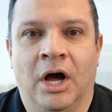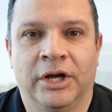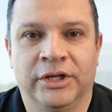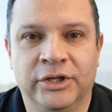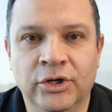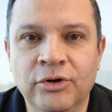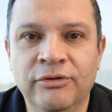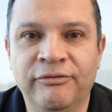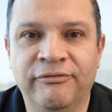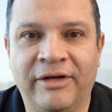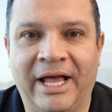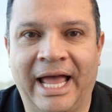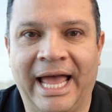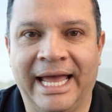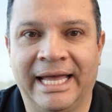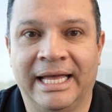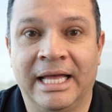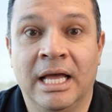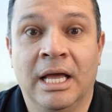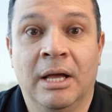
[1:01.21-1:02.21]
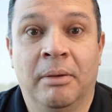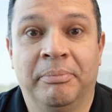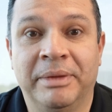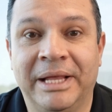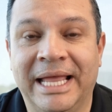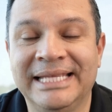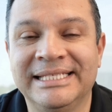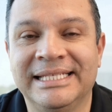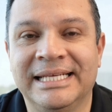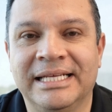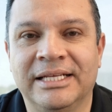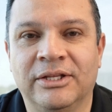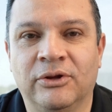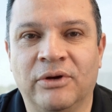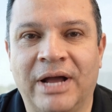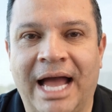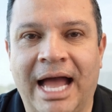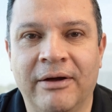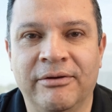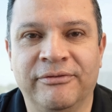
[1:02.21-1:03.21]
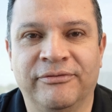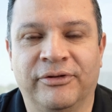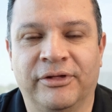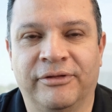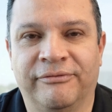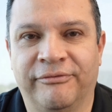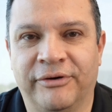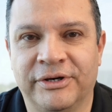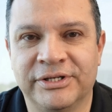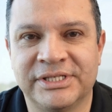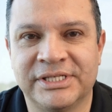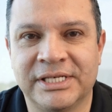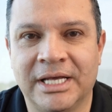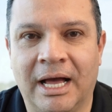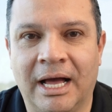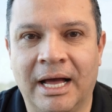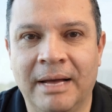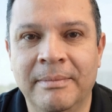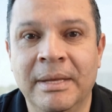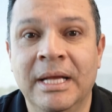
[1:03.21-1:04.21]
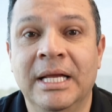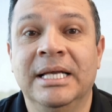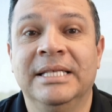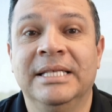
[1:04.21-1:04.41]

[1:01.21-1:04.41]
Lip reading: A new flag, planted in the ground for the first time,